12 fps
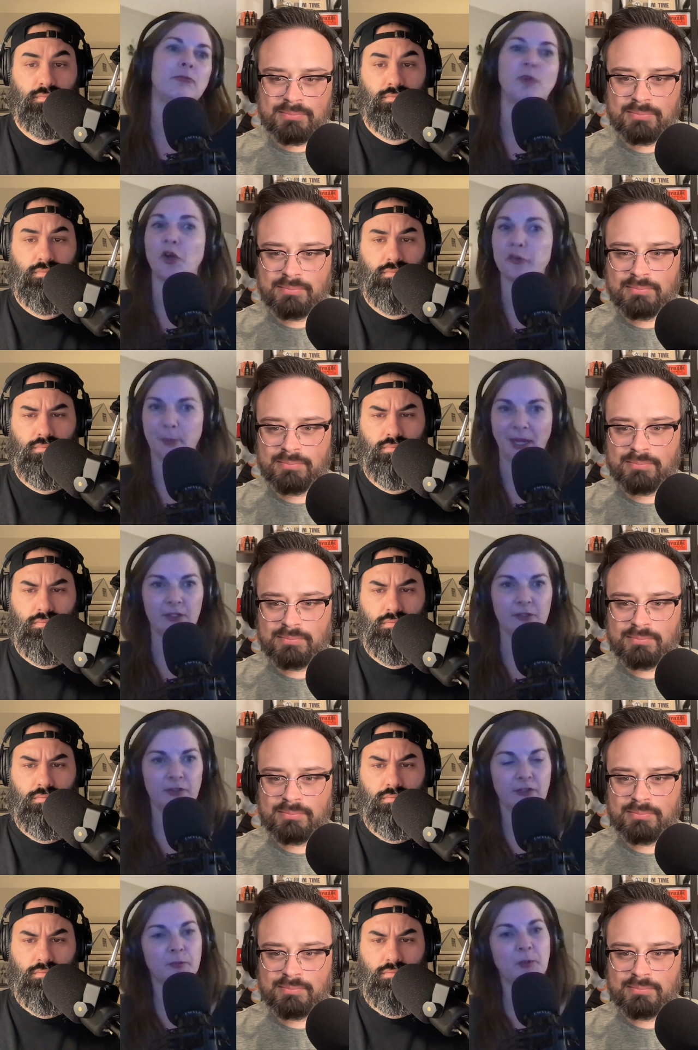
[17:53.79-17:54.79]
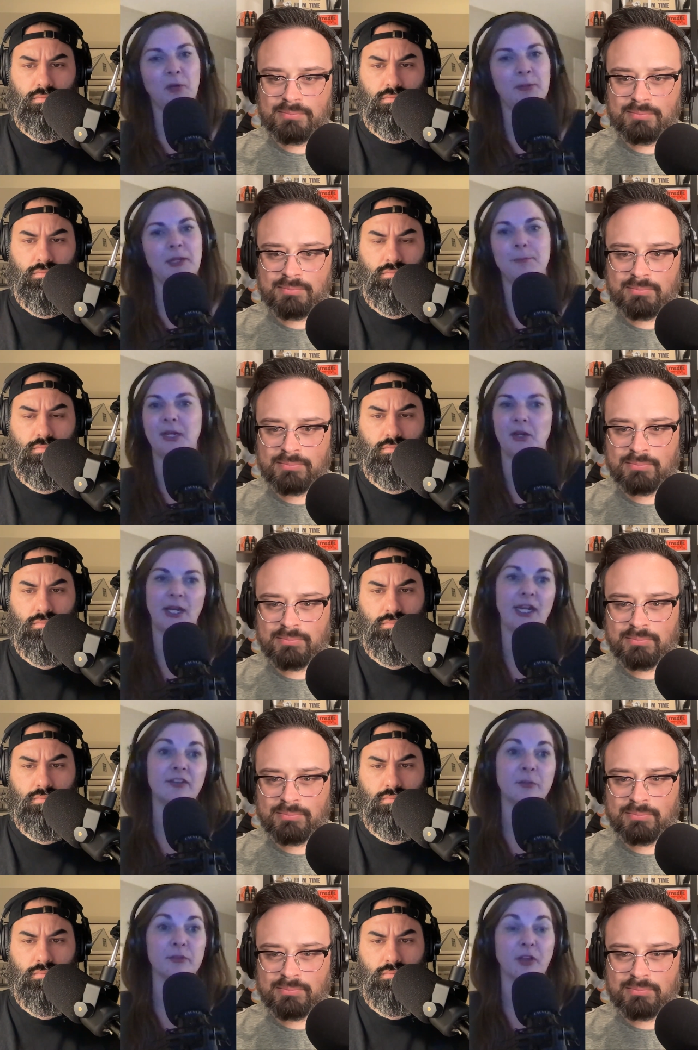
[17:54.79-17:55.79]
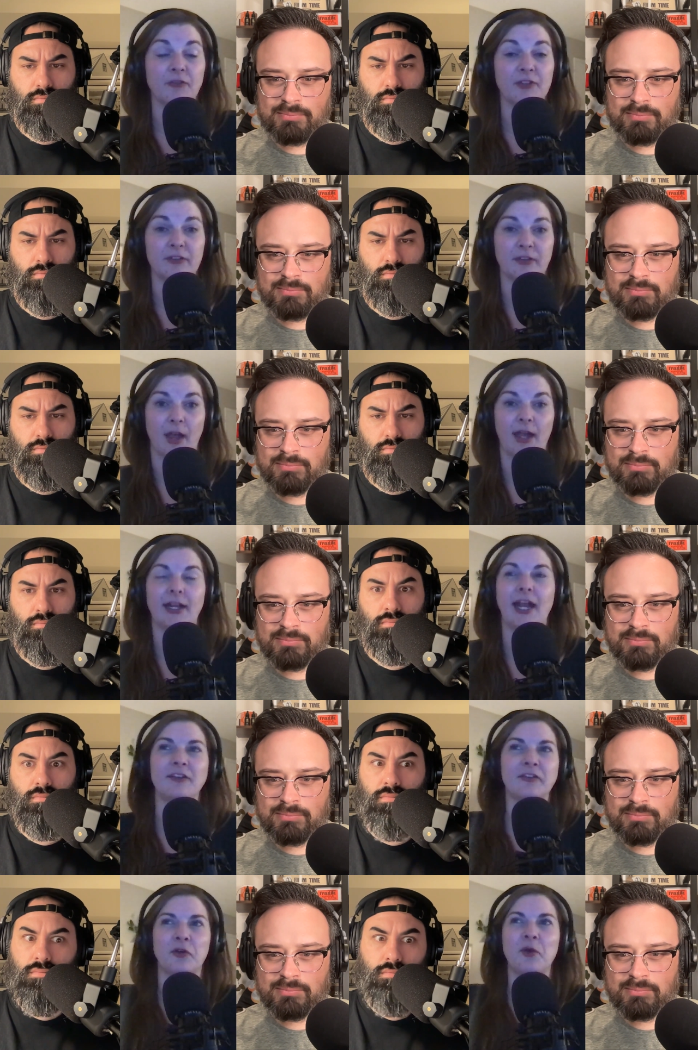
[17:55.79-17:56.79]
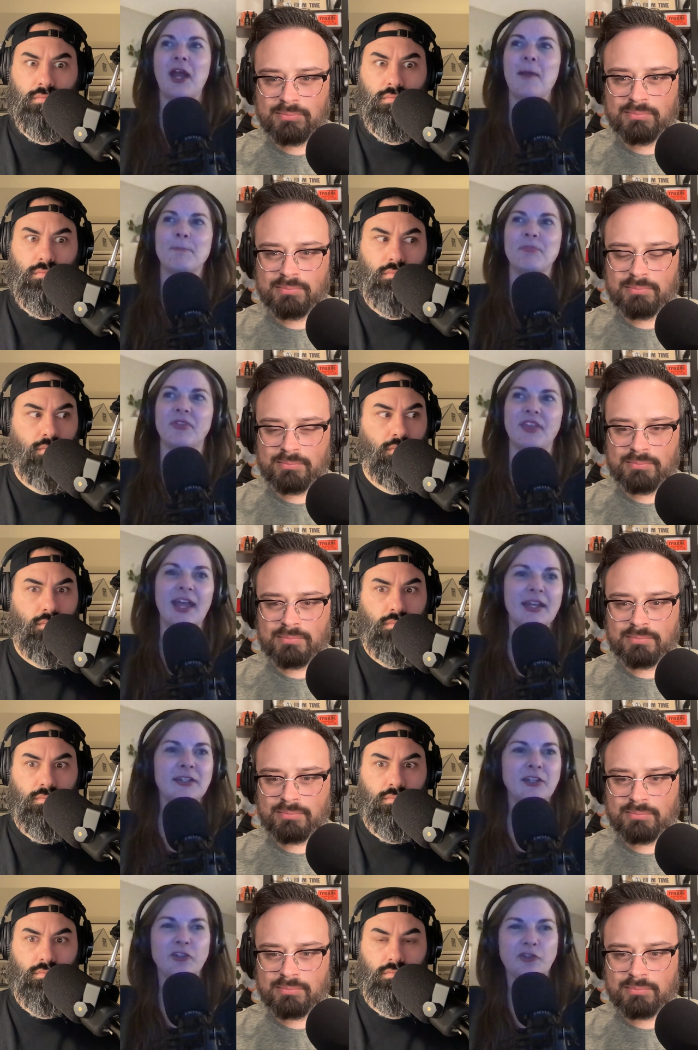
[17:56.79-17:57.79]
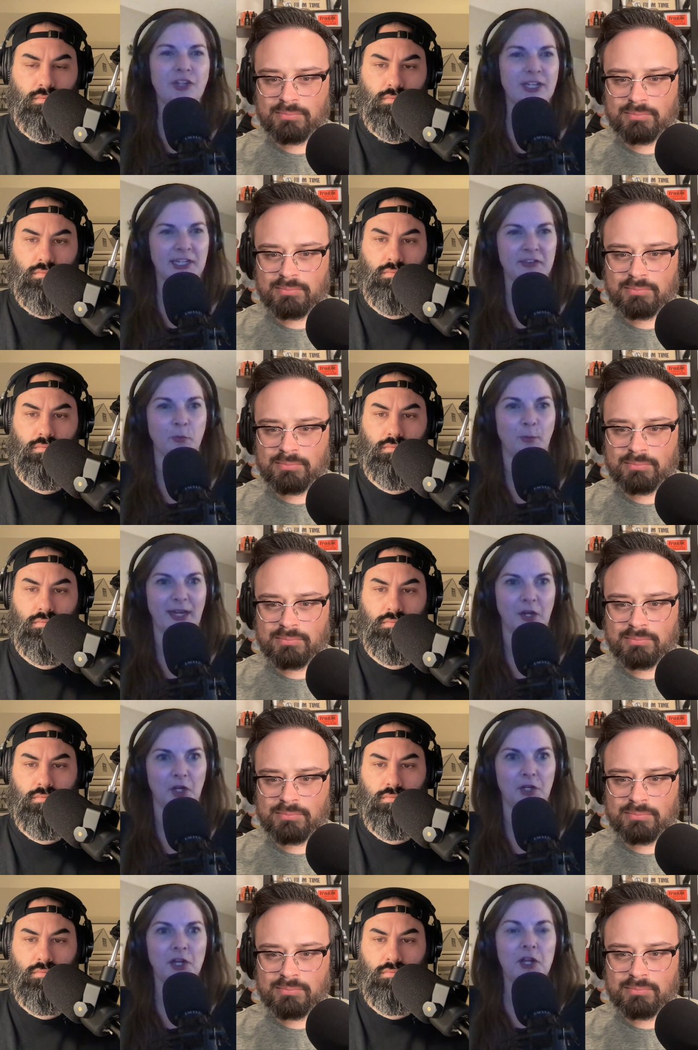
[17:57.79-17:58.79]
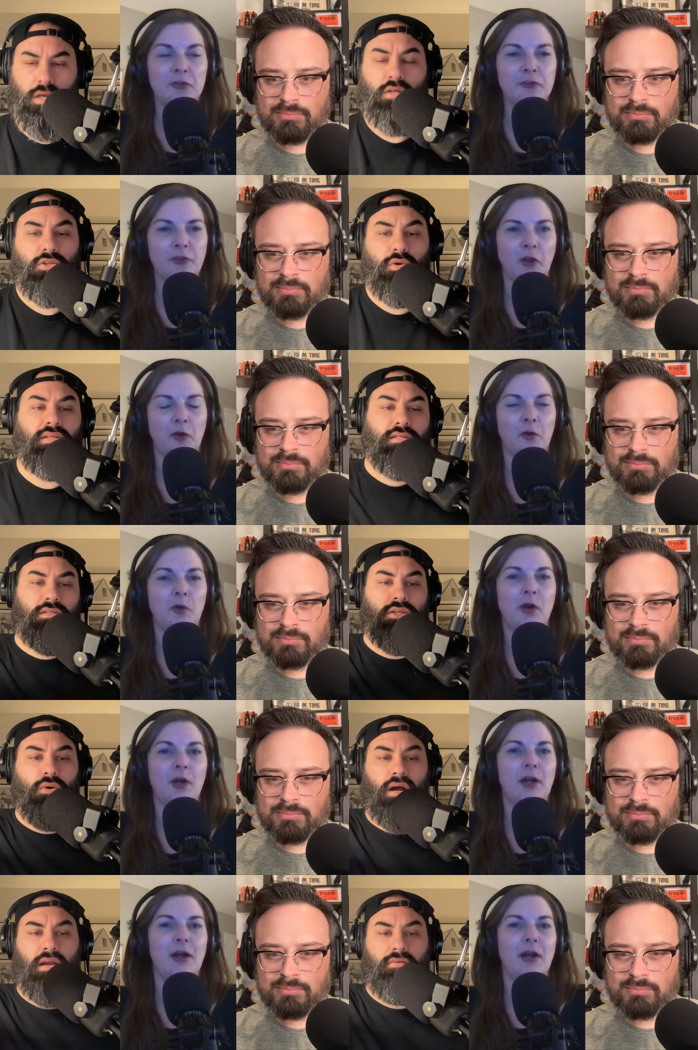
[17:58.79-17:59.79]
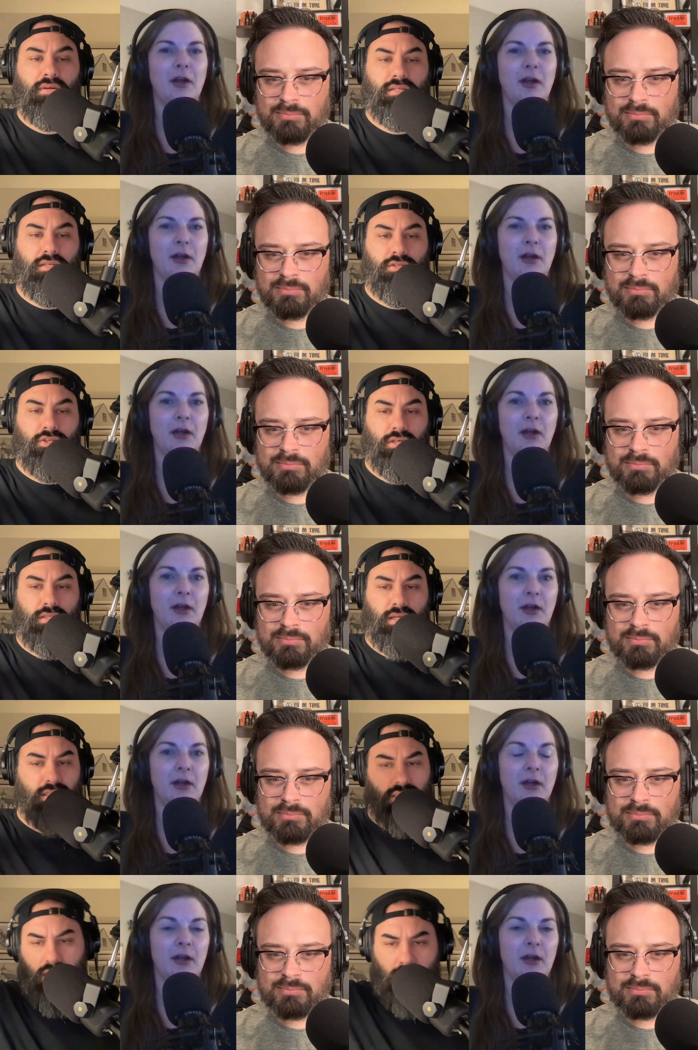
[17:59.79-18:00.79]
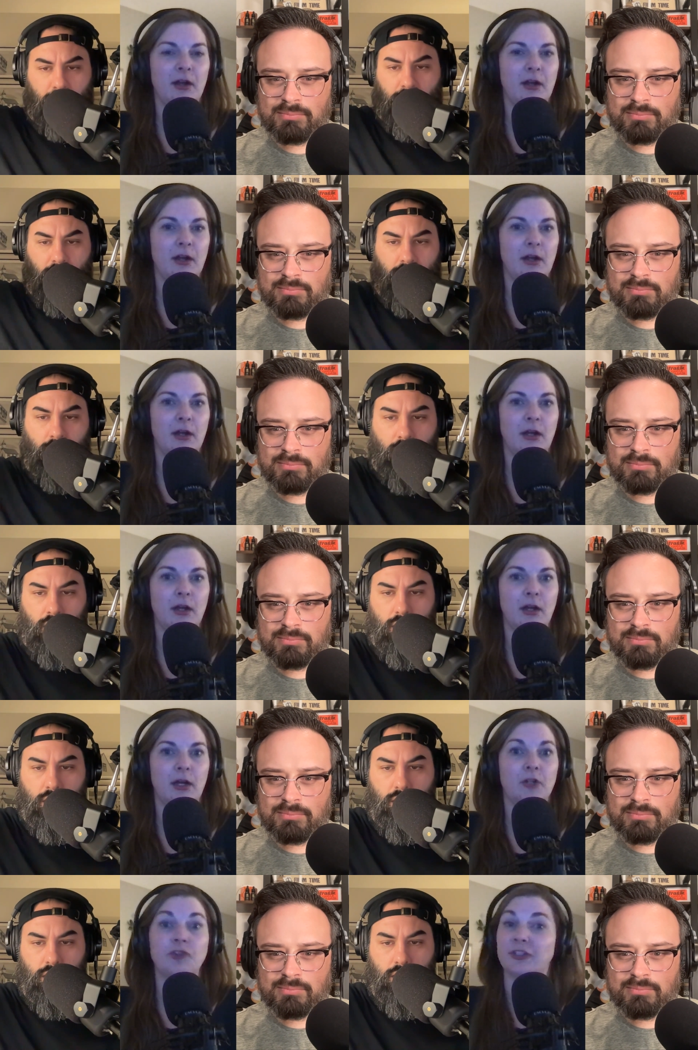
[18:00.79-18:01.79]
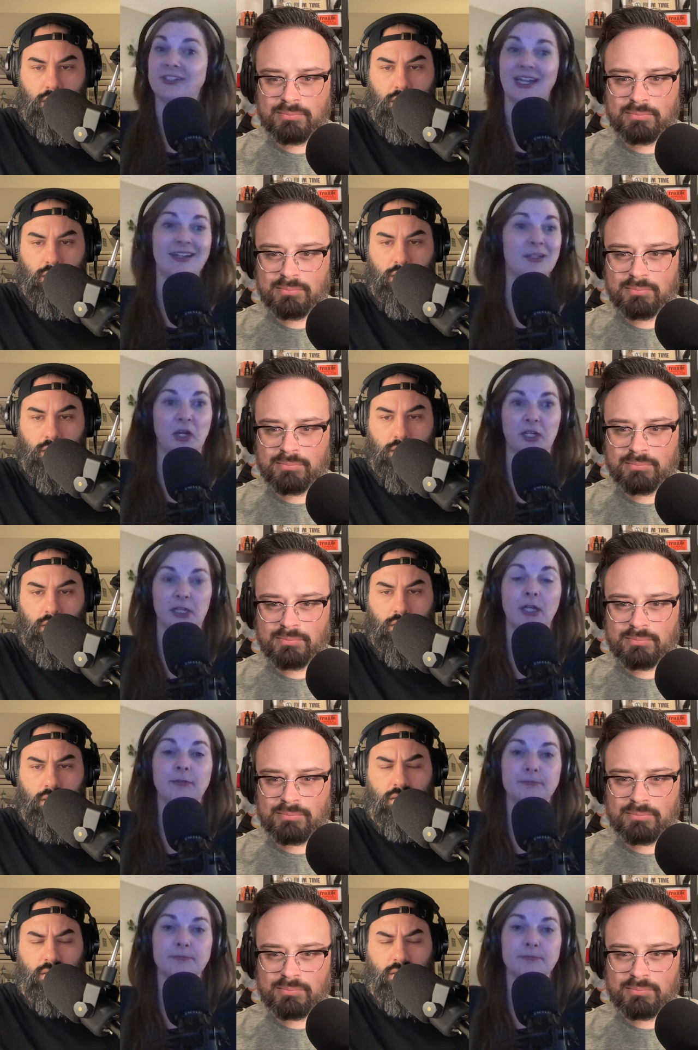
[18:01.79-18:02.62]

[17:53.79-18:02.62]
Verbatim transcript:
Speaker 1: goes back into his apartment and barricades himself inside. And so then shit gets weird. So,
Speaker 2: Iris is just like dead in the parking lot.
Speaker 1: She's dead in the parking lot.